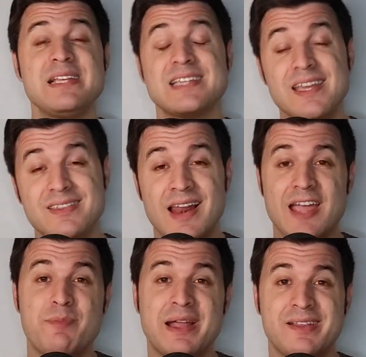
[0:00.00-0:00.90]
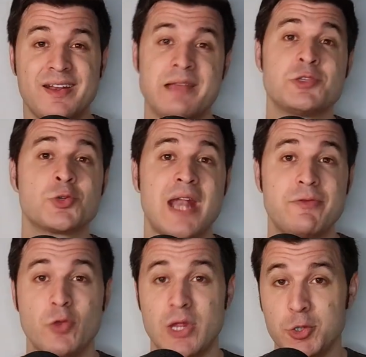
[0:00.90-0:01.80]
please hit the like button and
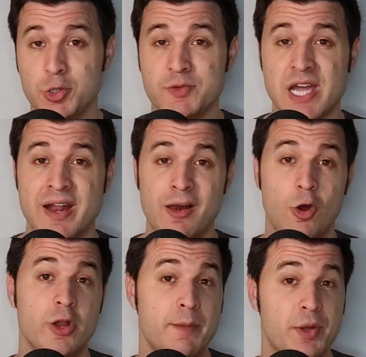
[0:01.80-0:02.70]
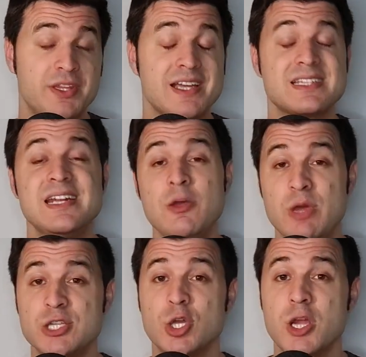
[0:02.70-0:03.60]
subscribe to the YouTube channel or the podcast
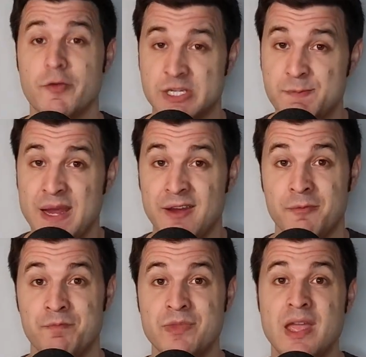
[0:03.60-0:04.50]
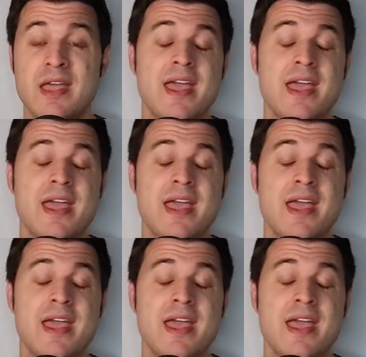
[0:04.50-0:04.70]
New History of Spain.